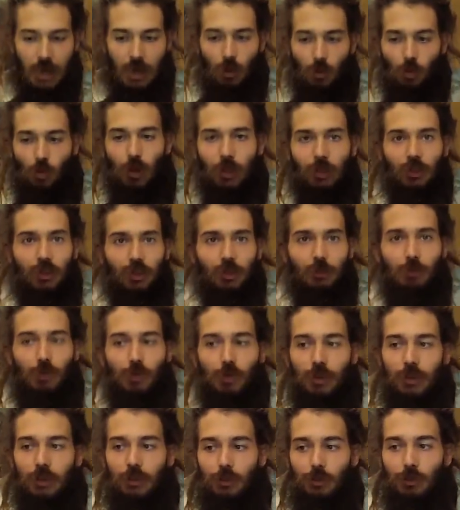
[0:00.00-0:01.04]
Which
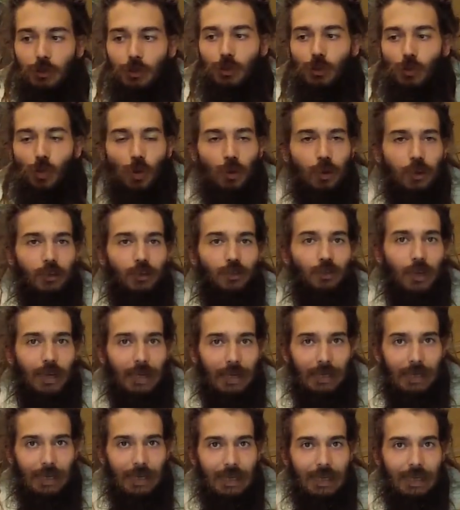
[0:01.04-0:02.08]
smoothie do you want to
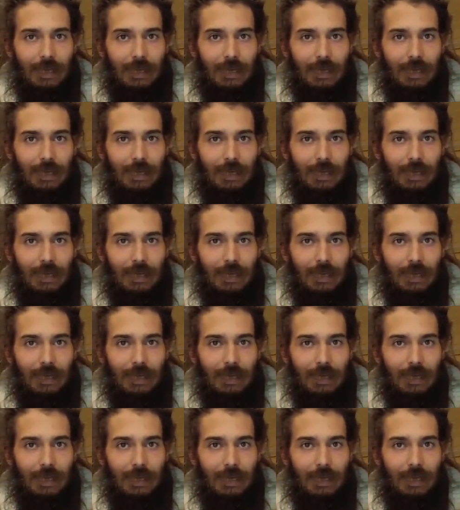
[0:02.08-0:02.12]
drink?